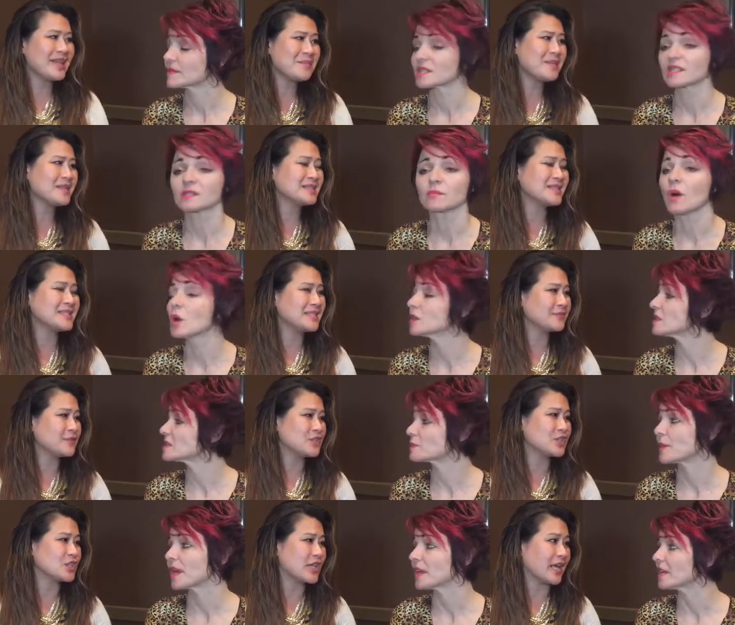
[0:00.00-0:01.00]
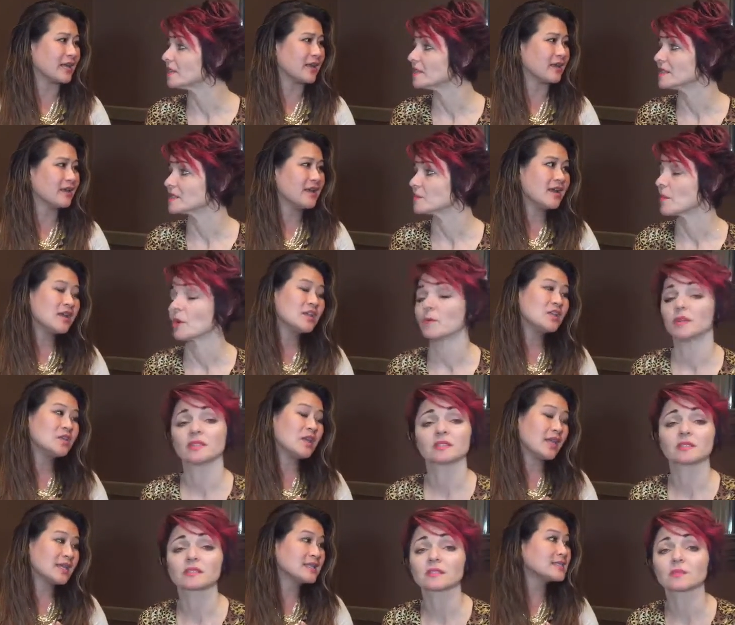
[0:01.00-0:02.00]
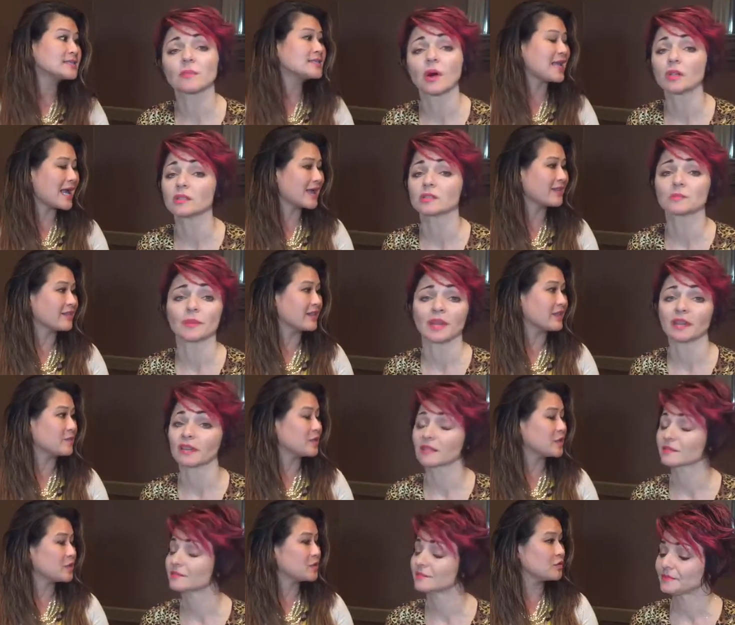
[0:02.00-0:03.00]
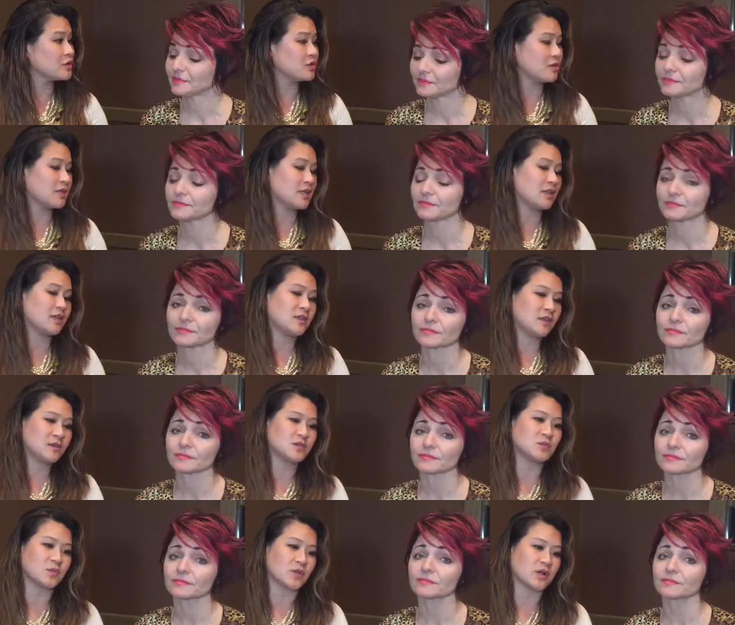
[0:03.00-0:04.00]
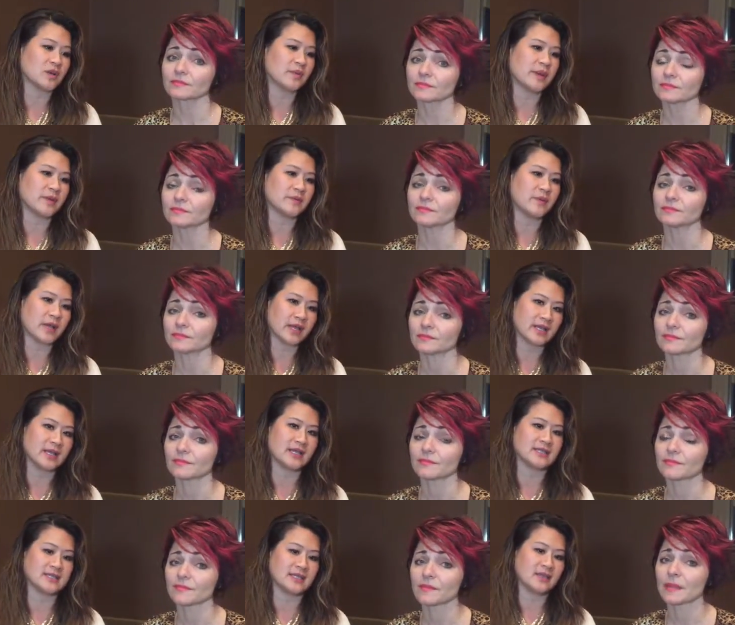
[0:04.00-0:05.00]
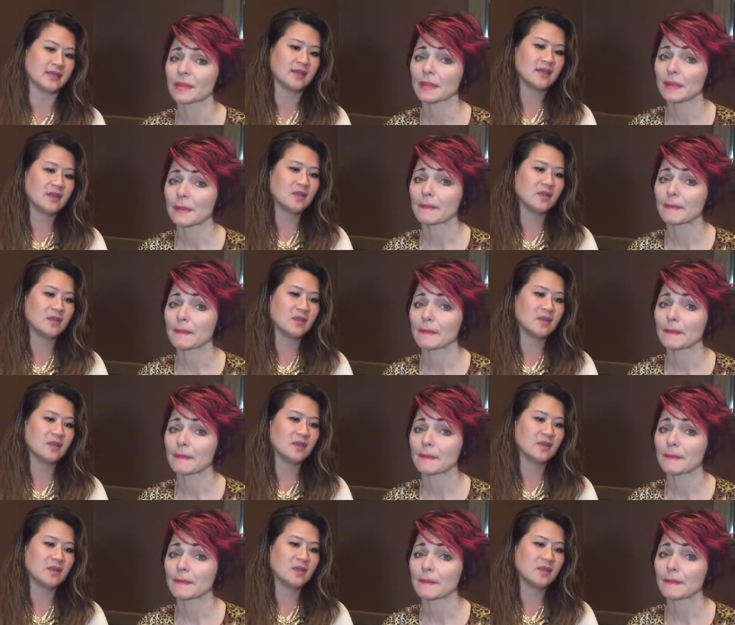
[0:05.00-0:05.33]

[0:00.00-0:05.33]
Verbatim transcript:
Speaker 1: that it's makes a difference, Shanna. Exactly. But you're doing huge work by recognizing